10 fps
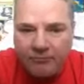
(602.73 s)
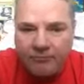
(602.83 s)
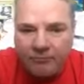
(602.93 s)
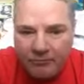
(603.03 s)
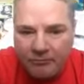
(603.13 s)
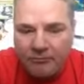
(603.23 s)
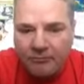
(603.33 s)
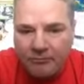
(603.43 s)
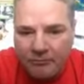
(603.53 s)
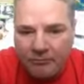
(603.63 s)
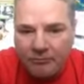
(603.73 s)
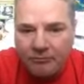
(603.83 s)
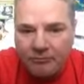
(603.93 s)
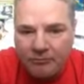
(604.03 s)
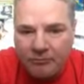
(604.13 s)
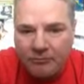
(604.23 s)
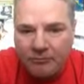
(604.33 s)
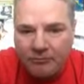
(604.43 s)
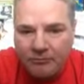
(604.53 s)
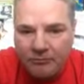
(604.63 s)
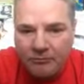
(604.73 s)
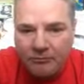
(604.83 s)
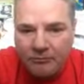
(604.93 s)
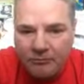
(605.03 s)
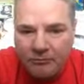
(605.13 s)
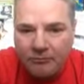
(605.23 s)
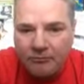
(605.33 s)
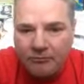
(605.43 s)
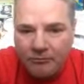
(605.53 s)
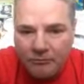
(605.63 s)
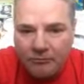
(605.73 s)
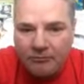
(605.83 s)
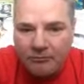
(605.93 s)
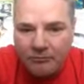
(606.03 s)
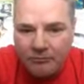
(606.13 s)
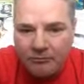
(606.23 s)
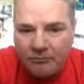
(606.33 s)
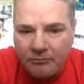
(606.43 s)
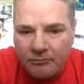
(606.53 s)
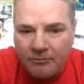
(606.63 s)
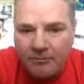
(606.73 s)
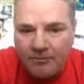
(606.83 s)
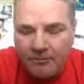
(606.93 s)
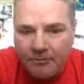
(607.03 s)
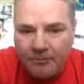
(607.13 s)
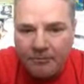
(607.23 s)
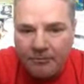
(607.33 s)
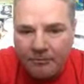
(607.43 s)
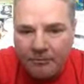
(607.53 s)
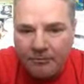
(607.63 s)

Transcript: (silent)